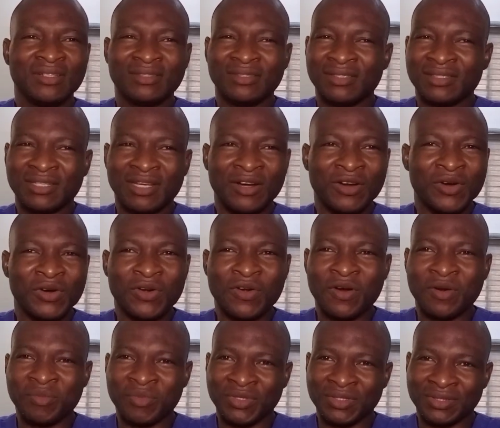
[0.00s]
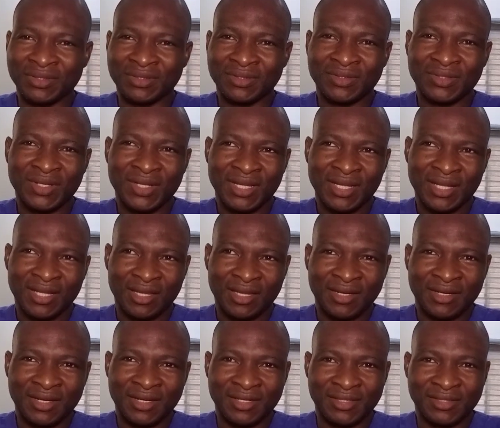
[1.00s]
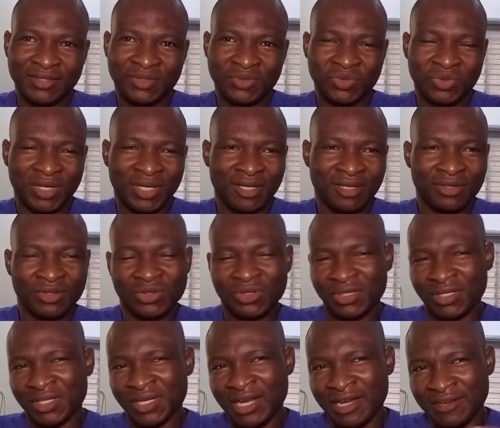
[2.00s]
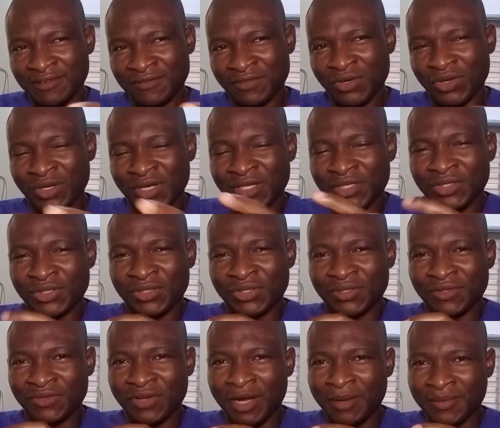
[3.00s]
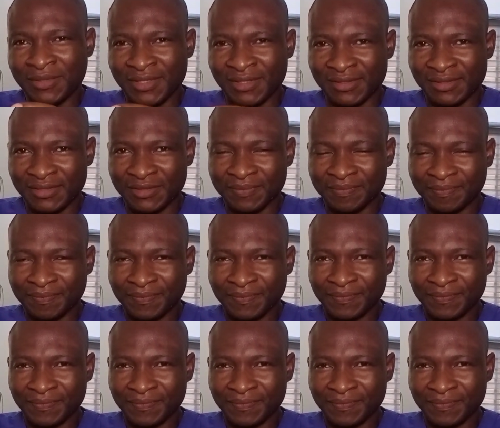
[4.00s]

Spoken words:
These are all common areas where you can have collection of abscess.